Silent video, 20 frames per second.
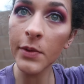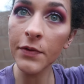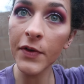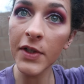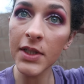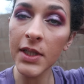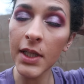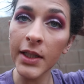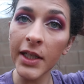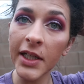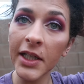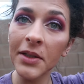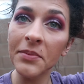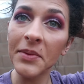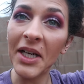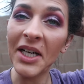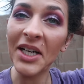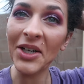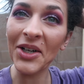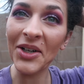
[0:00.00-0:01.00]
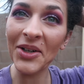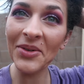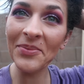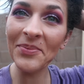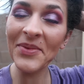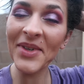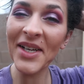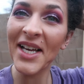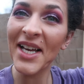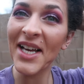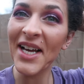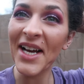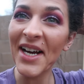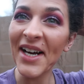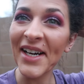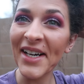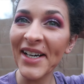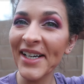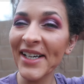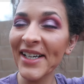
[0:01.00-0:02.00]
much for sunlight.
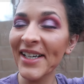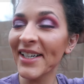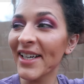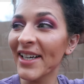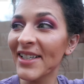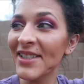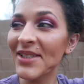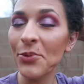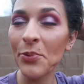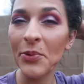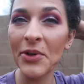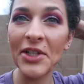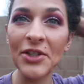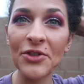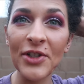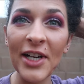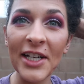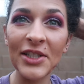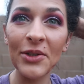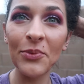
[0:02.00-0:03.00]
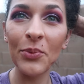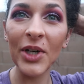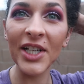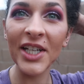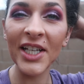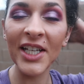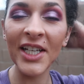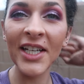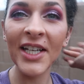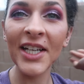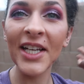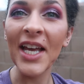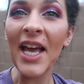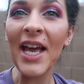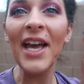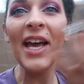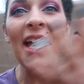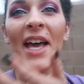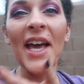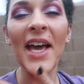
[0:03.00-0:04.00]
I got super distracted
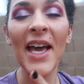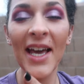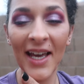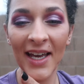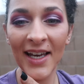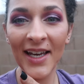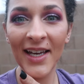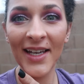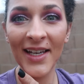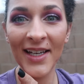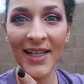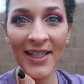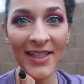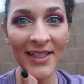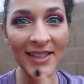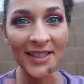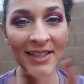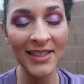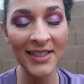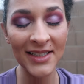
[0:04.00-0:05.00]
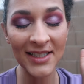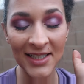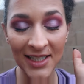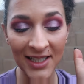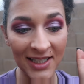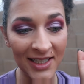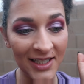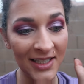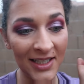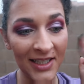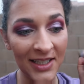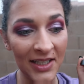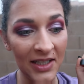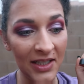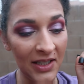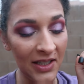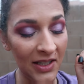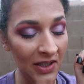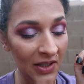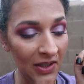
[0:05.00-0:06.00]
working and
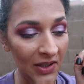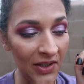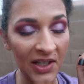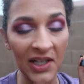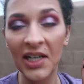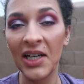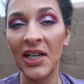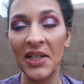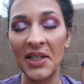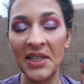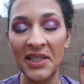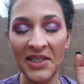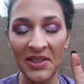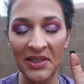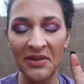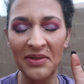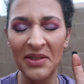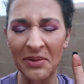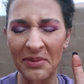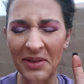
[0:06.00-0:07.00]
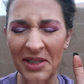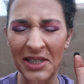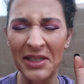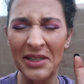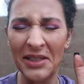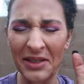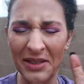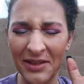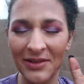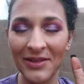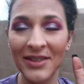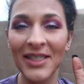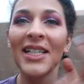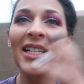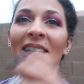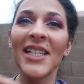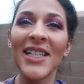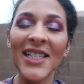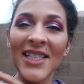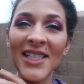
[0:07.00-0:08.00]
I still have so much to do.
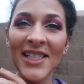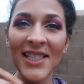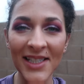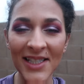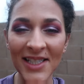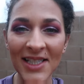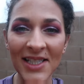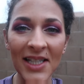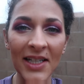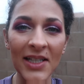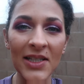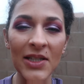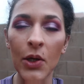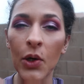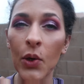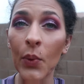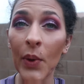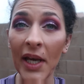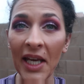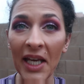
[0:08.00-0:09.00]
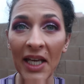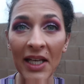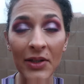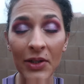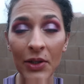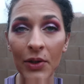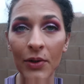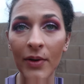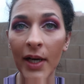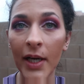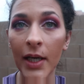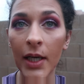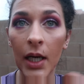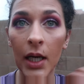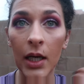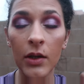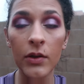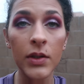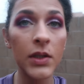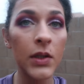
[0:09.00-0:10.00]
It's 6:08 though right
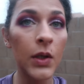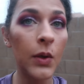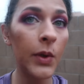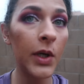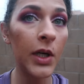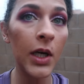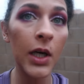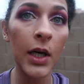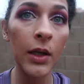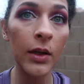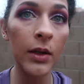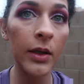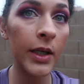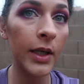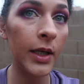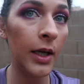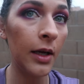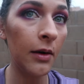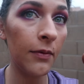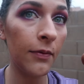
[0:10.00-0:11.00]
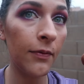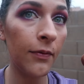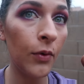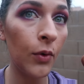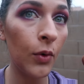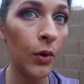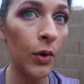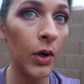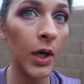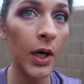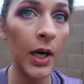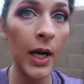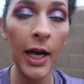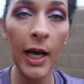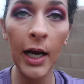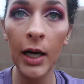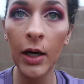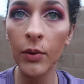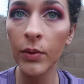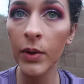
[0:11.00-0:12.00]
now. So we're looking at 4
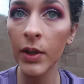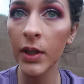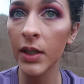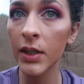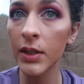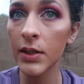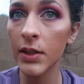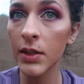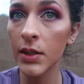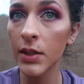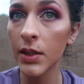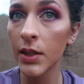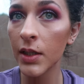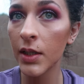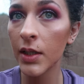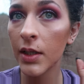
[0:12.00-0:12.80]
hours.